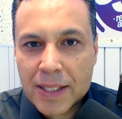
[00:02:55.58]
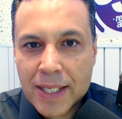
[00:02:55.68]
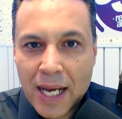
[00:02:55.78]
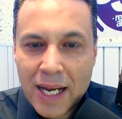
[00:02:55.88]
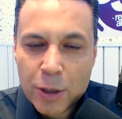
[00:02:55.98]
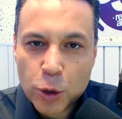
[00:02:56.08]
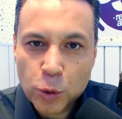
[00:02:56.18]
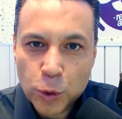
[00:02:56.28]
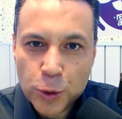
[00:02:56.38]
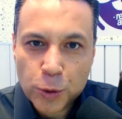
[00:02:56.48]
But if
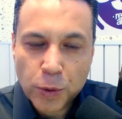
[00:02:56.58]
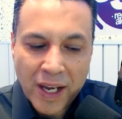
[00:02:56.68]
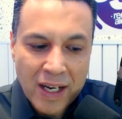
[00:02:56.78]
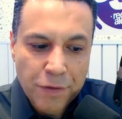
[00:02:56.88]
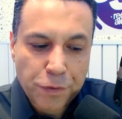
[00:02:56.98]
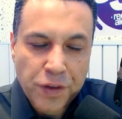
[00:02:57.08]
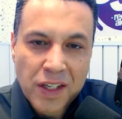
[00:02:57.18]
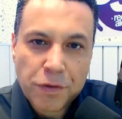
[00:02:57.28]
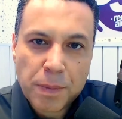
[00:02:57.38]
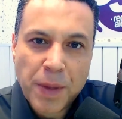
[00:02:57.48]
they are
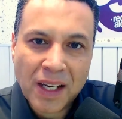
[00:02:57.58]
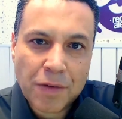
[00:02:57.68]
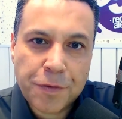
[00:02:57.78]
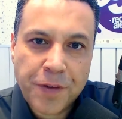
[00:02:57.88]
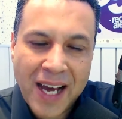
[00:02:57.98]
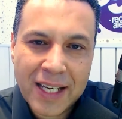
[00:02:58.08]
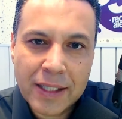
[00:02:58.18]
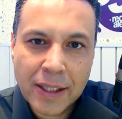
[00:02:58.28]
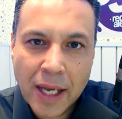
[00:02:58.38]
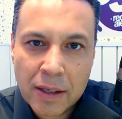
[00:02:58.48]
just, they live
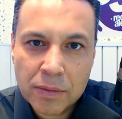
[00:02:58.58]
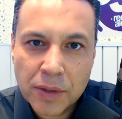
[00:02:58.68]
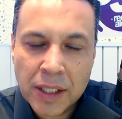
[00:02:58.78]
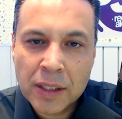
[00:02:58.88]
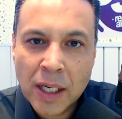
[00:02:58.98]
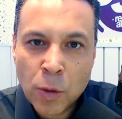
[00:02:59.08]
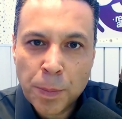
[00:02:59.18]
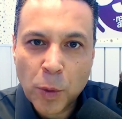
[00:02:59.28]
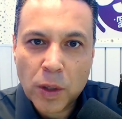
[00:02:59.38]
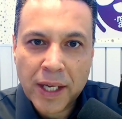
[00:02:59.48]
by their
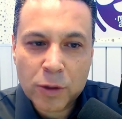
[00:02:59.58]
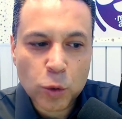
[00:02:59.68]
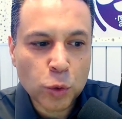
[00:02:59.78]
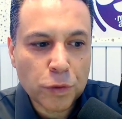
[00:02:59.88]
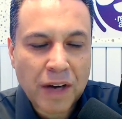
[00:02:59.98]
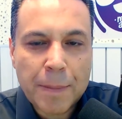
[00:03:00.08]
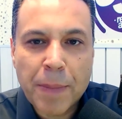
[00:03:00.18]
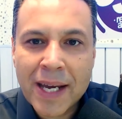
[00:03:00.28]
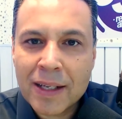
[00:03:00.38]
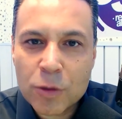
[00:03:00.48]
faith and not
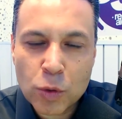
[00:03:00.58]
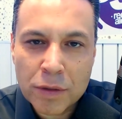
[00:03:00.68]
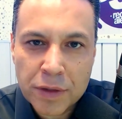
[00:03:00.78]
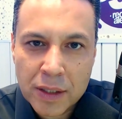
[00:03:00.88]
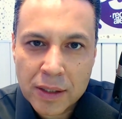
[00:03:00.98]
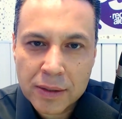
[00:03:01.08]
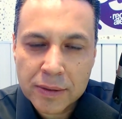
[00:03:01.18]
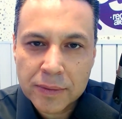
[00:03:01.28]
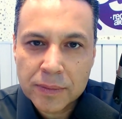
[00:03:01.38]
because everything is going